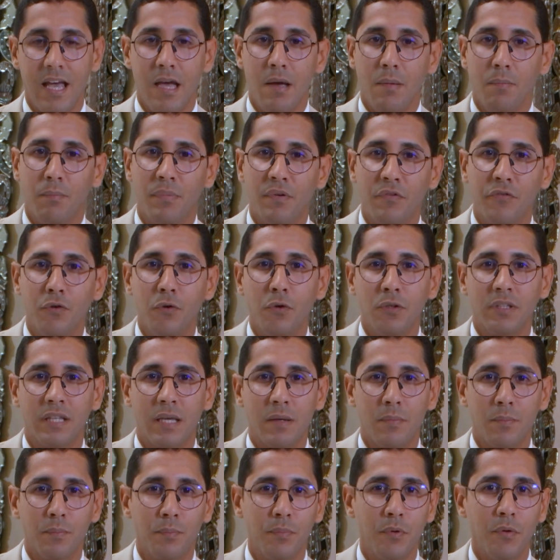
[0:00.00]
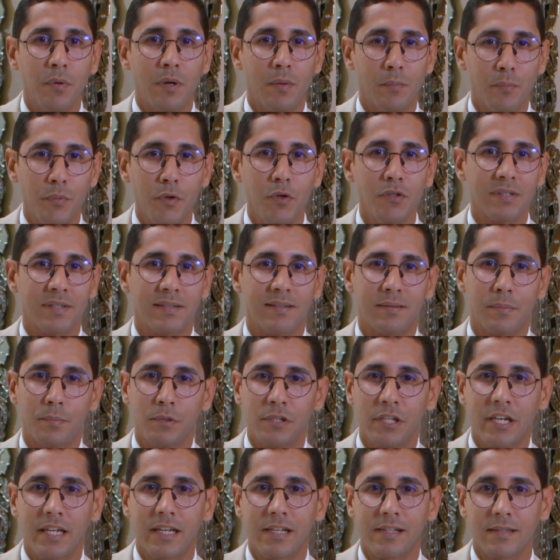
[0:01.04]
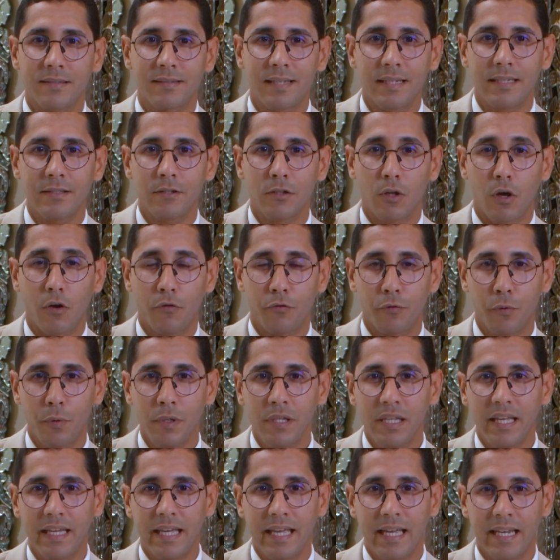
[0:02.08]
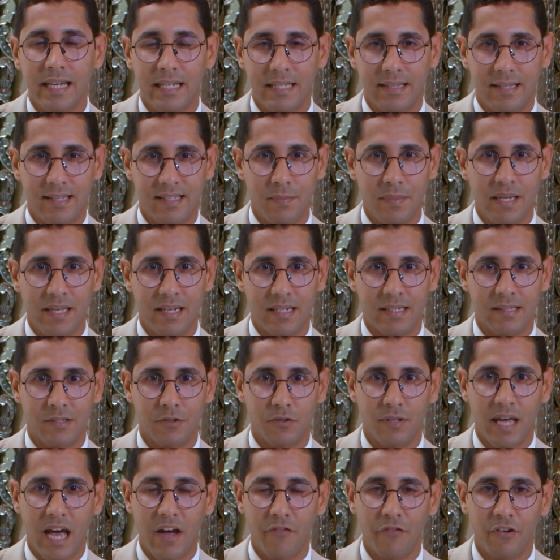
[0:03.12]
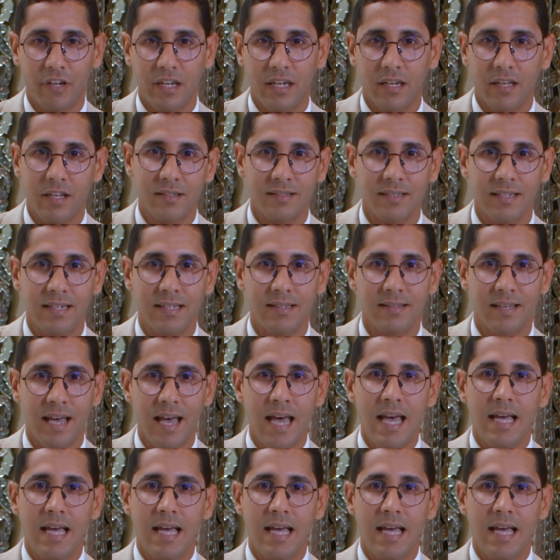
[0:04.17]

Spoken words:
Before the important political signal of relocating these meetings to the African continent,